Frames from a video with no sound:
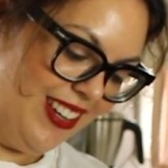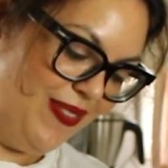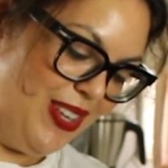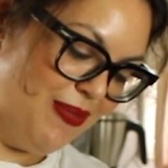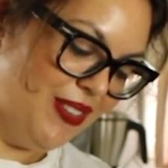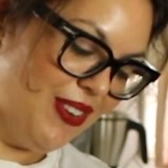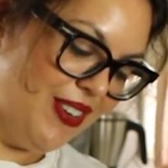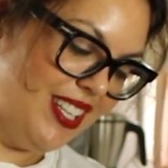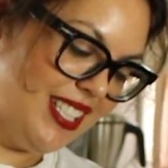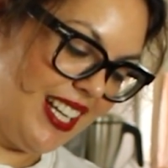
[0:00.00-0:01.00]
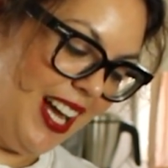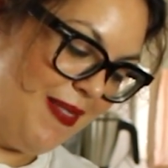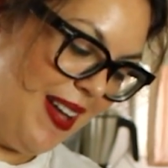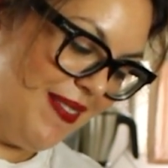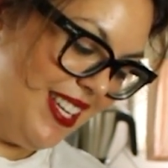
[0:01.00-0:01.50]
Are people going to come
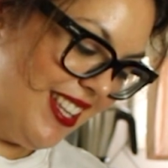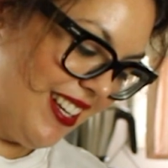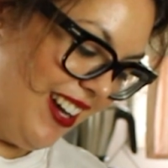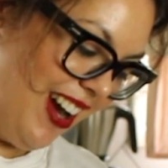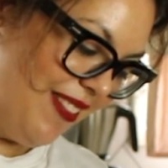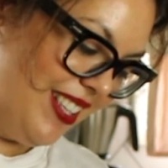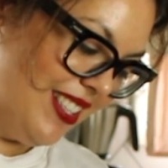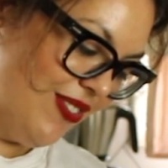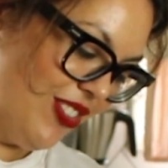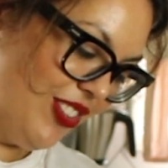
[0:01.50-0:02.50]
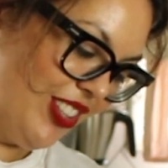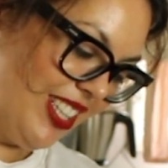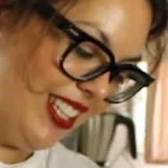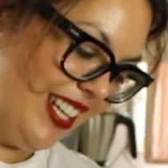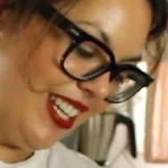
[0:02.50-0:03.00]
at me in the comments for
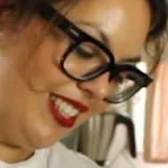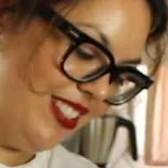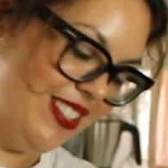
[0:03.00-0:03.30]
looking like a